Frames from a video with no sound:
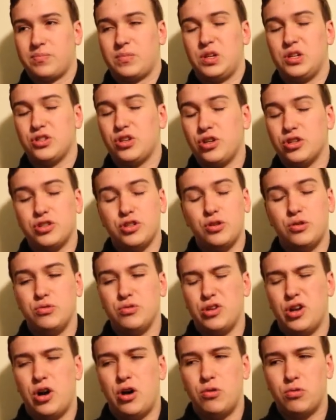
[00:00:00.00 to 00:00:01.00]
There's also
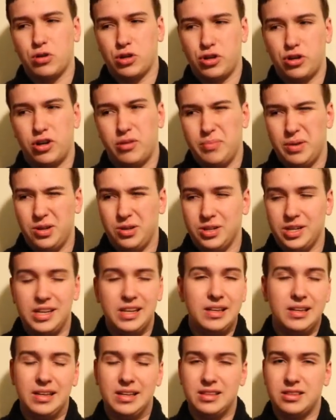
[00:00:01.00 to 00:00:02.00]
no
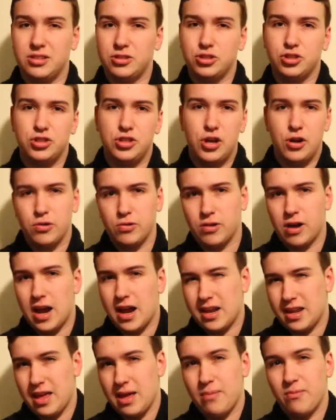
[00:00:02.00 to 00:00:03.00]
recurability. There's no
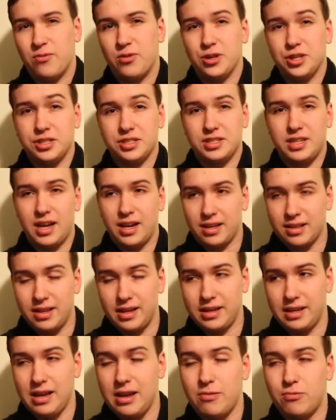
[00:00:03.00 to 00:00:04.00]
grind game for this deck.
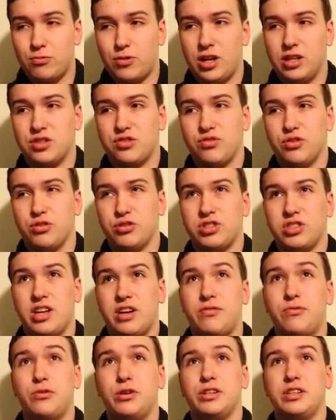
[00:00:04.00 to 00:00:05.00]
Like, it runs through its
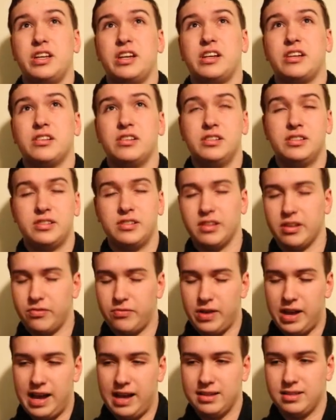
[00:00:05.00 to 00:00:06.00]
stuff ridiculously
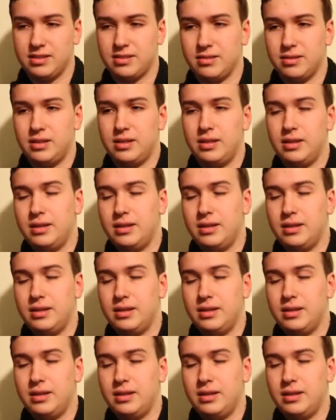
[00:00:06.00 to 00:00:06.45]
fast.